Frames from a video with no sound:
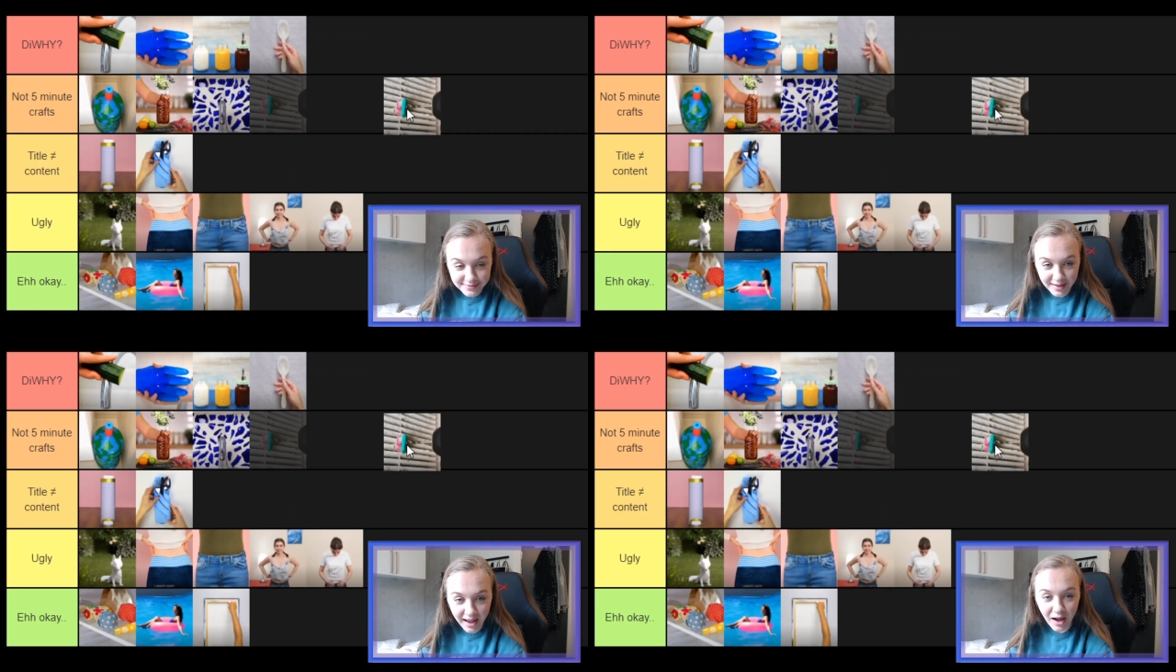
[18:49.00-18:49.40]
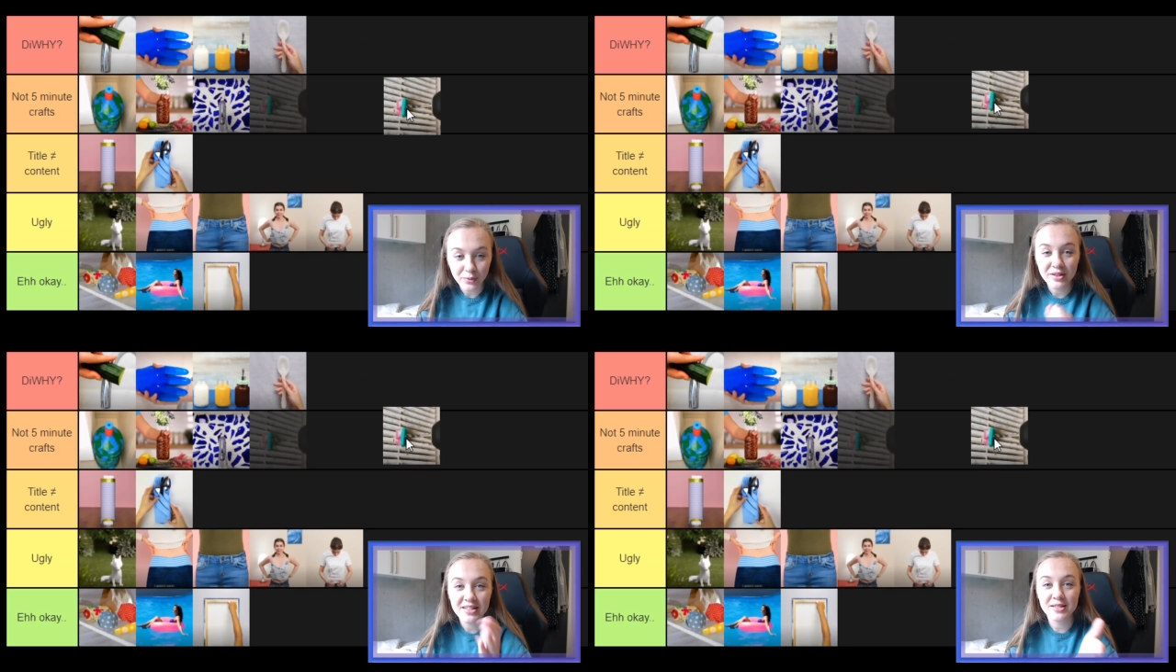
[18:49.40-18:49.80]
How
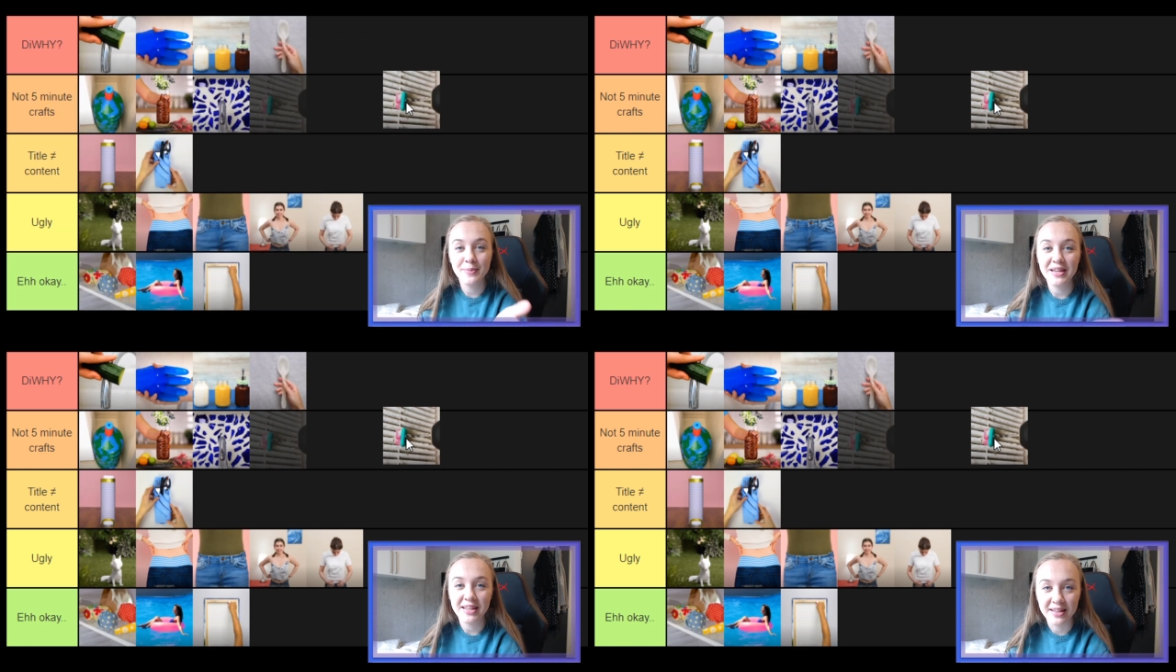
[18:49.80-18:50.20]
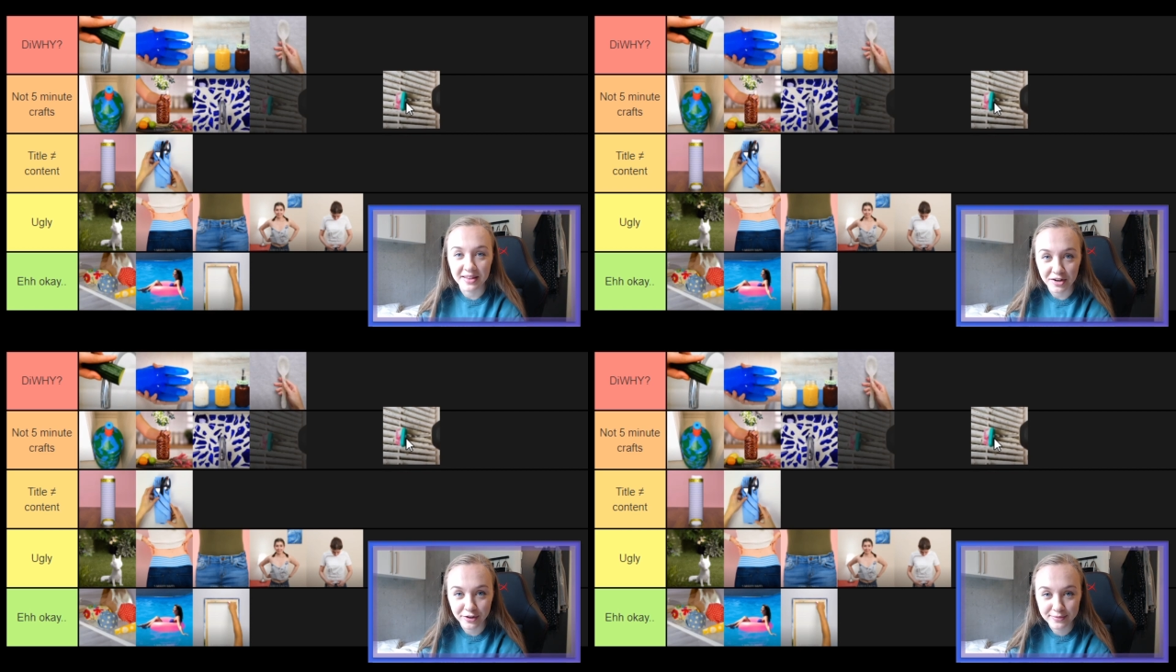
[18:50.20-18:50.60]
did this make it in
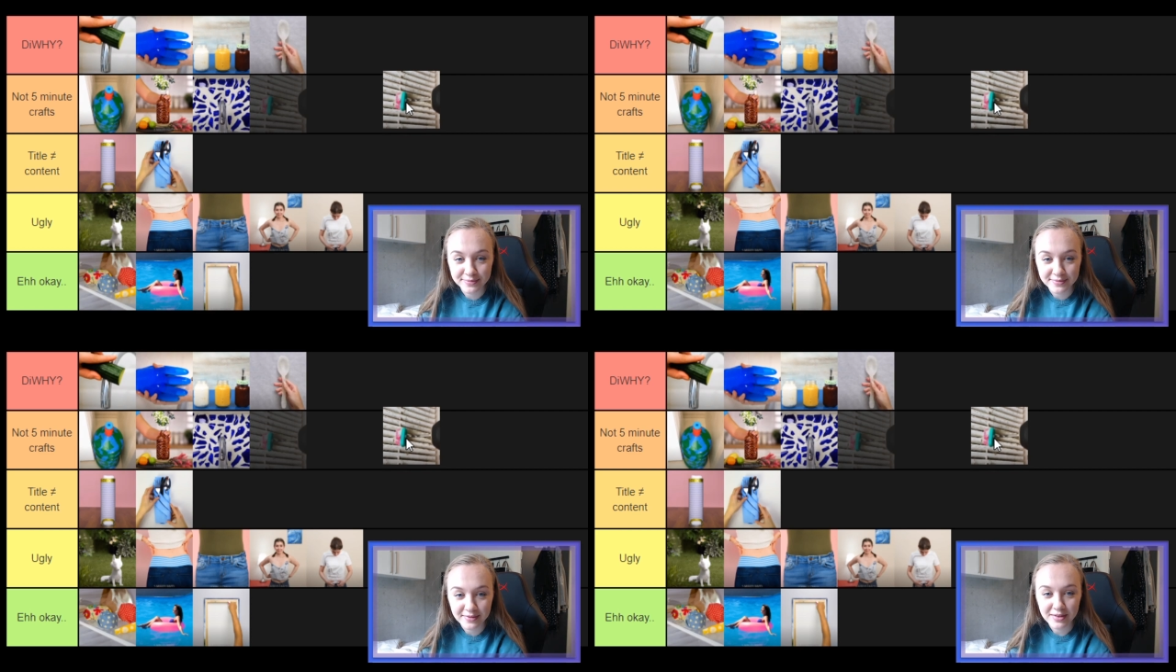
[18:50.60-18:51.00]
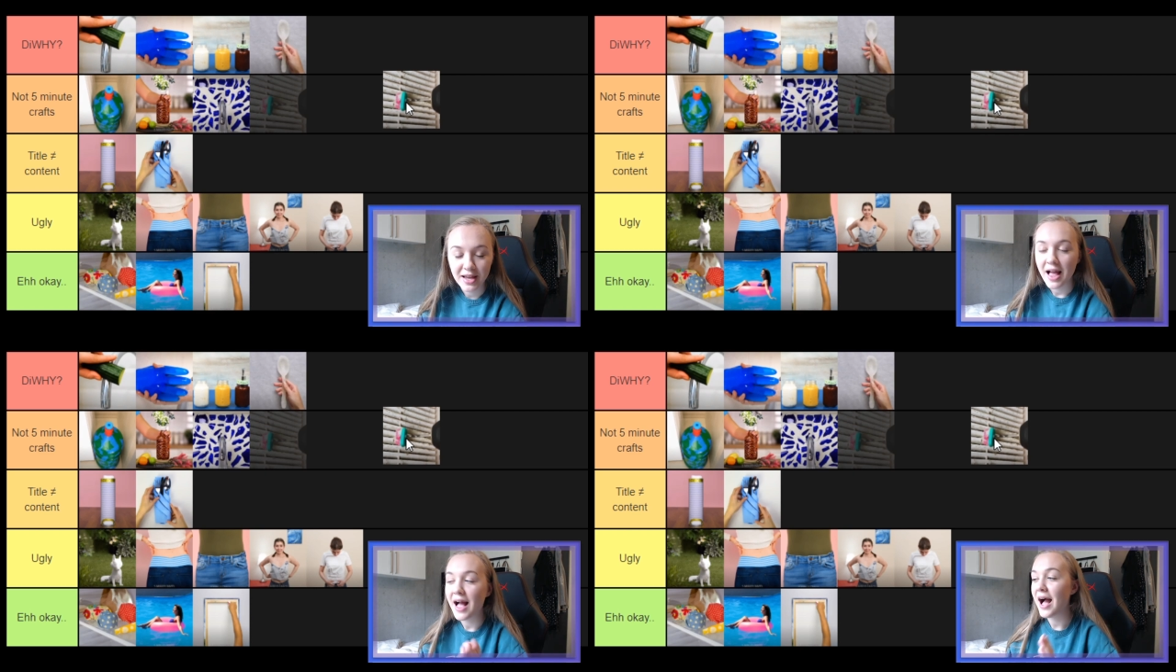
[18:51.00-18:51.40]
there?
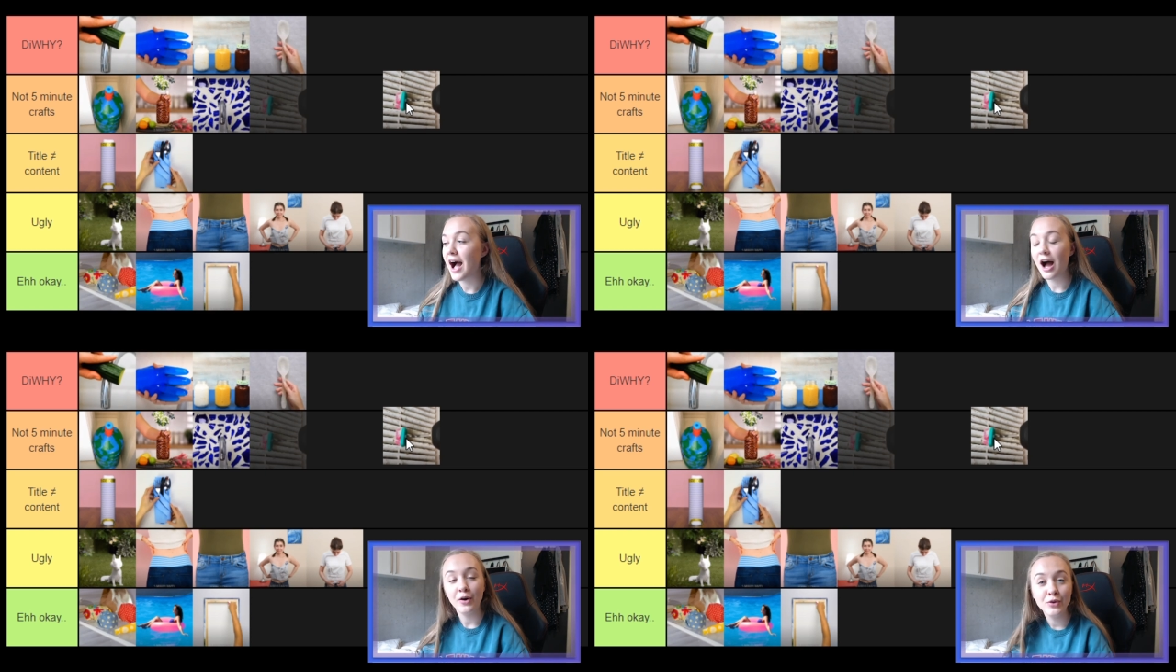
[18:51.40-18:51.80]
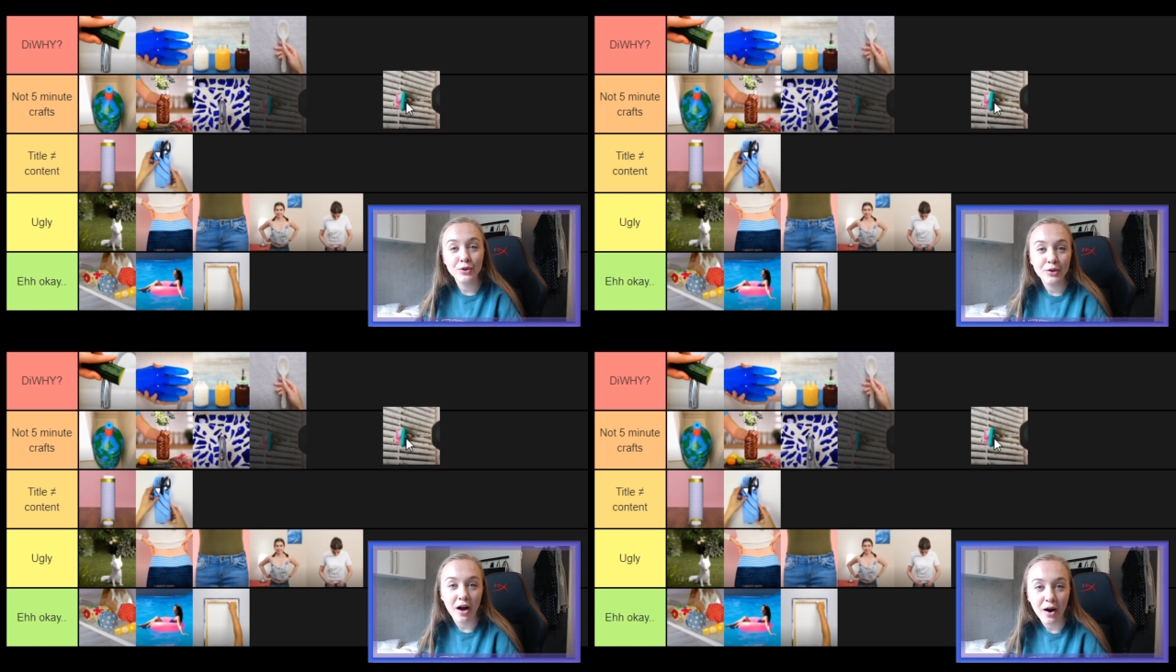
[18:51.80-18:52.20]
How
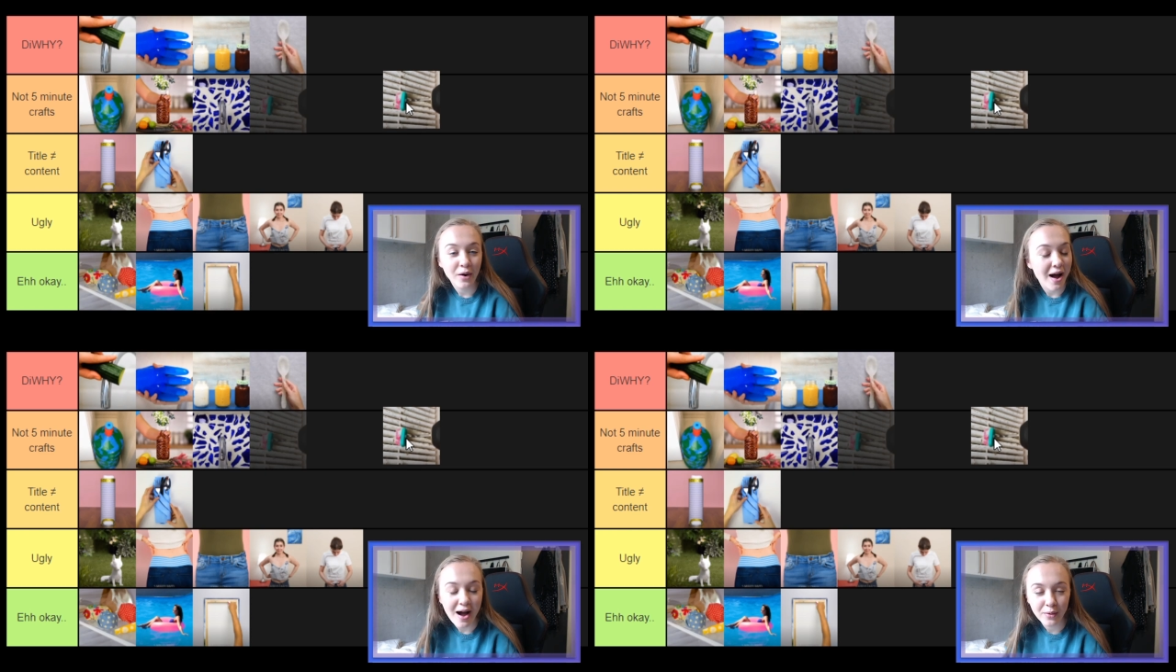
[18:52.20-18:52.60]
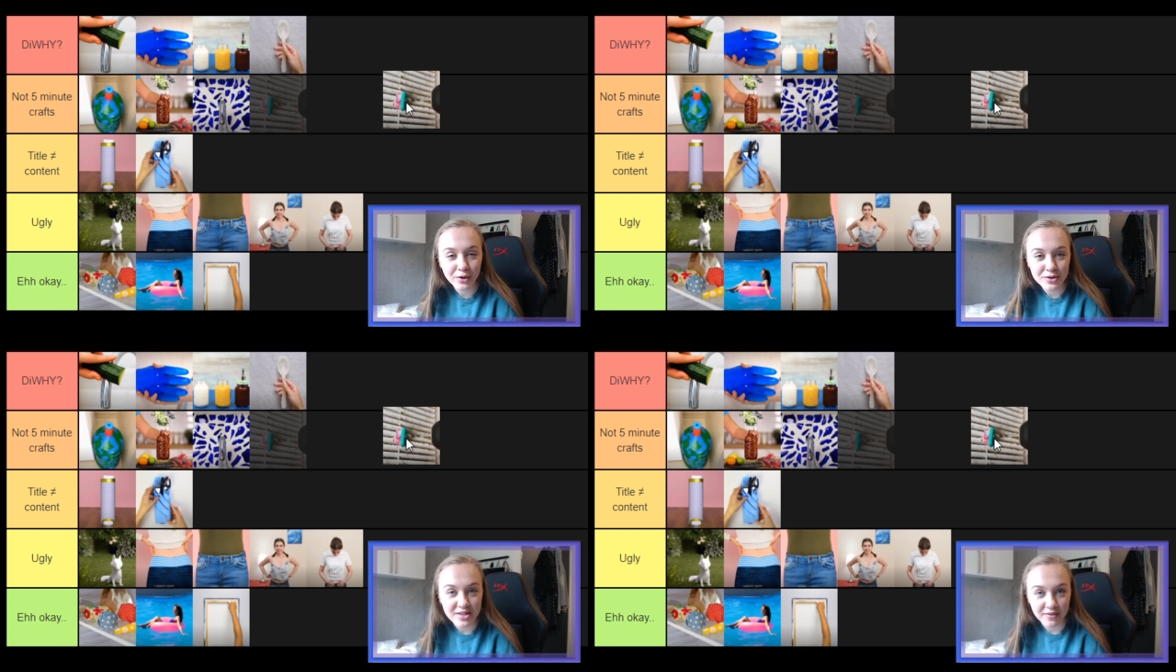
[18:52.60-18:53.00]
are
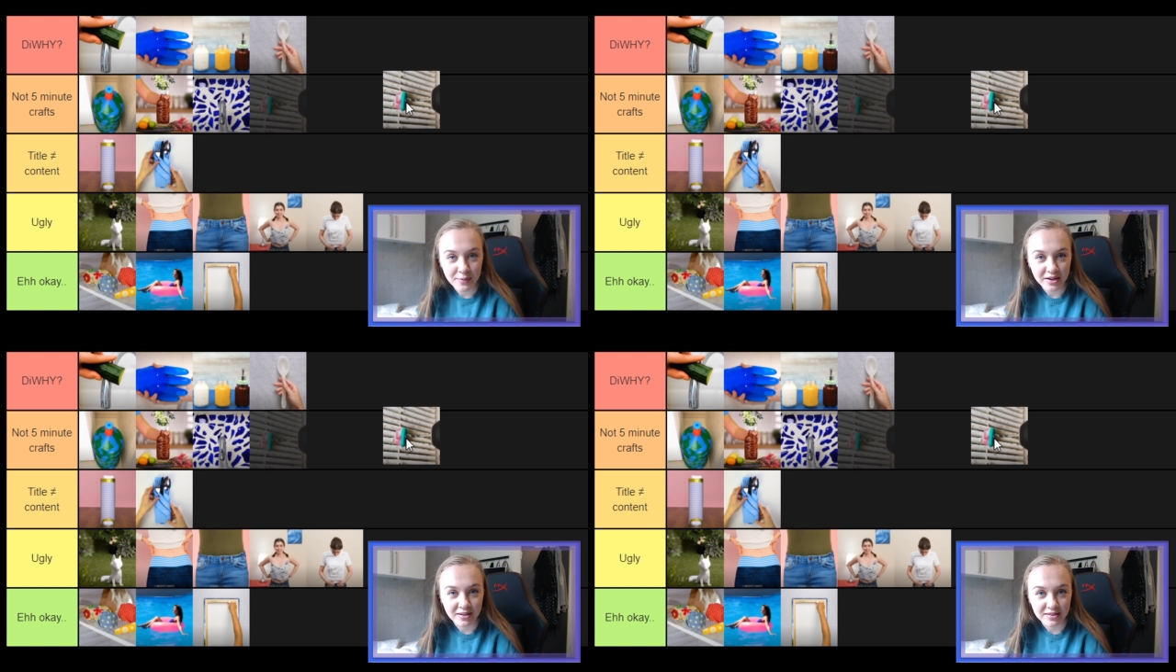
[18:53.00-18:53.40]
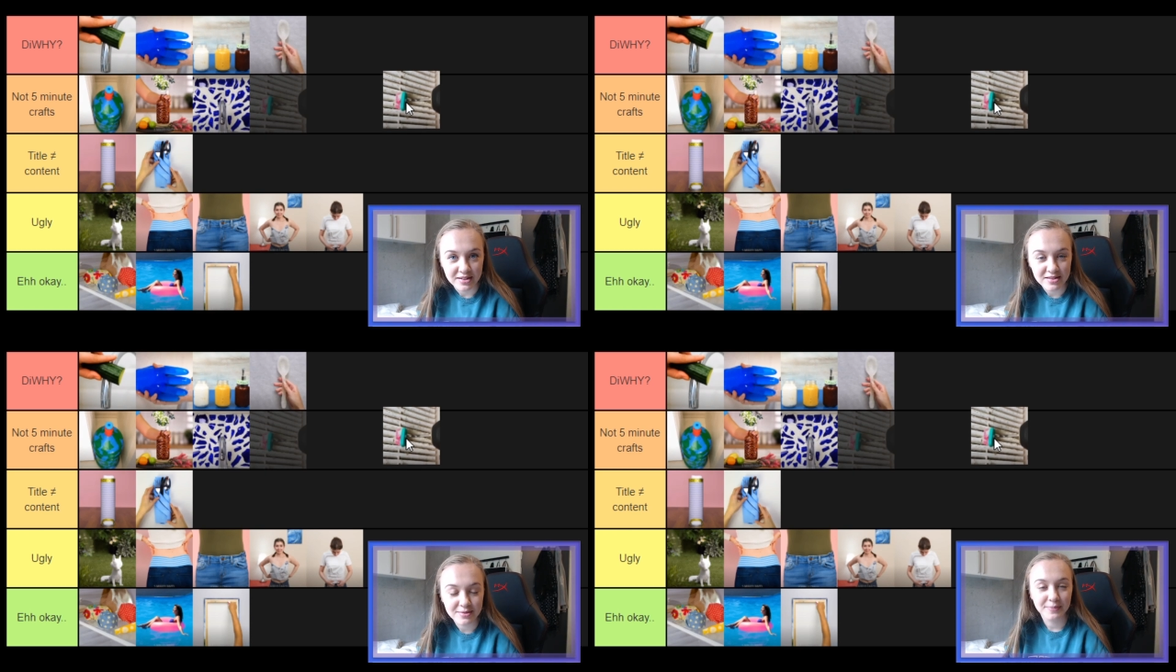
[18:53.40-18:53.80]
you saving money on
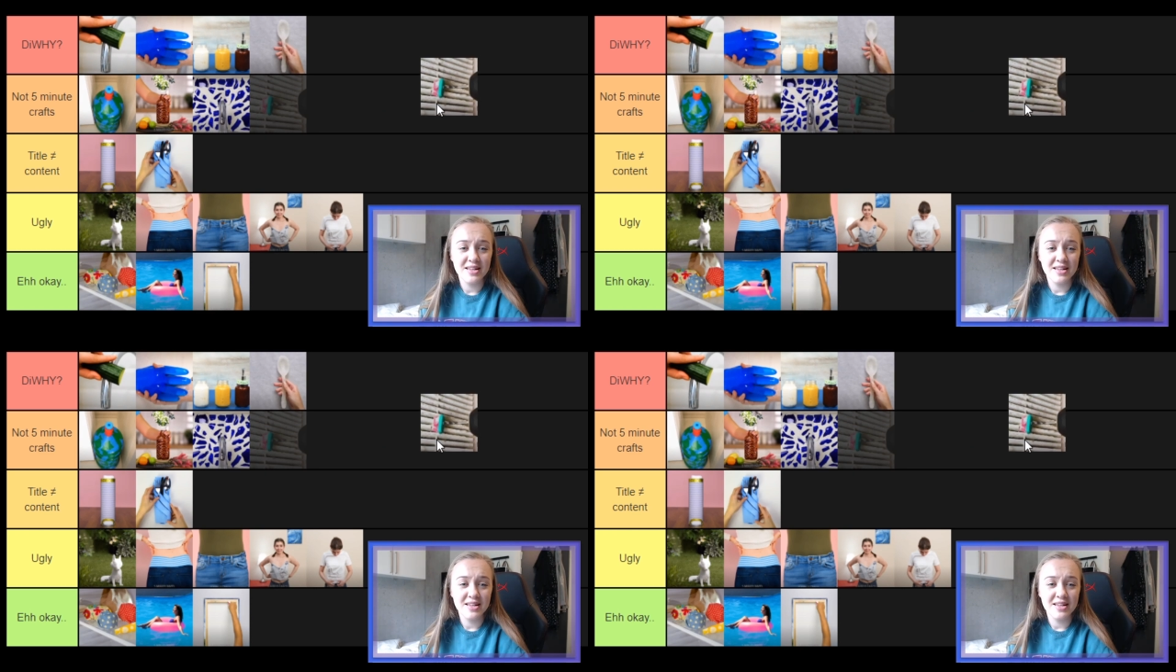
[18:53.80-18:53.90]
this?